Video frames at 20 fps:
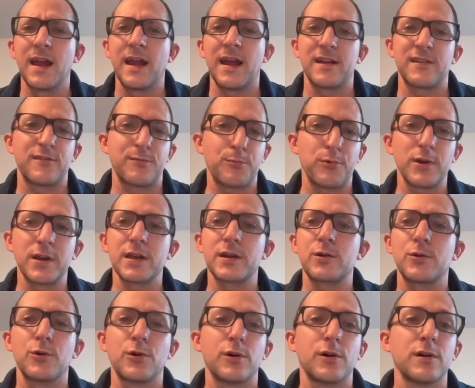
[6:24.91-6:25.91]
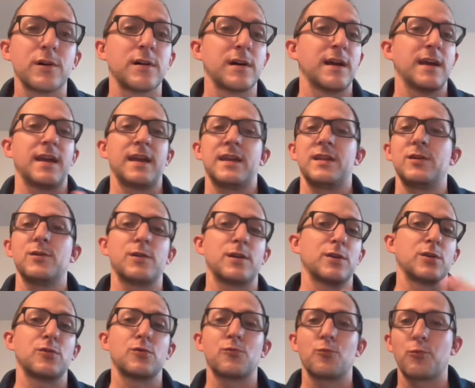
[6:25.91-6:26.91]
It's pretty cool. You
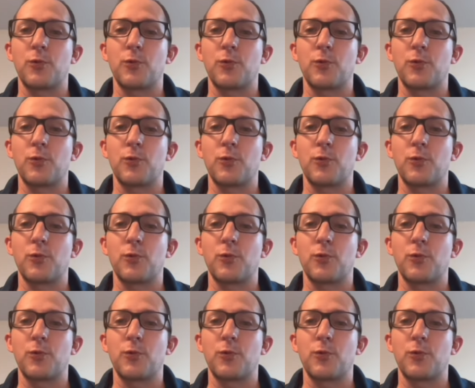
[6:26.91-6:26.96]
can